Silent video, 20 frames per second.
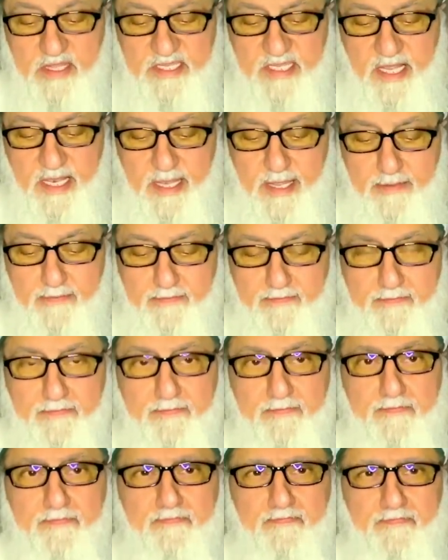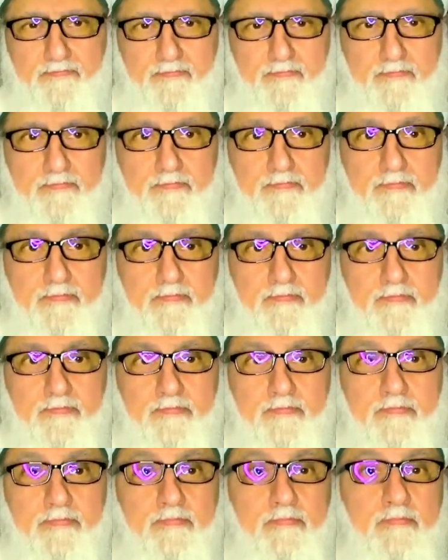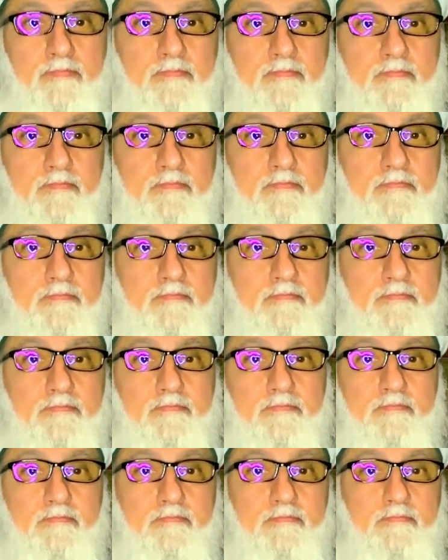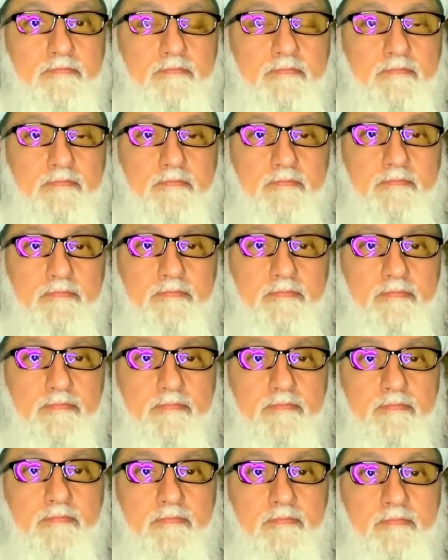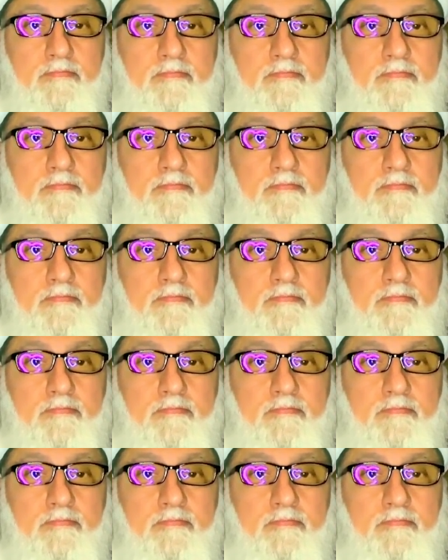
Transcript: [no speech]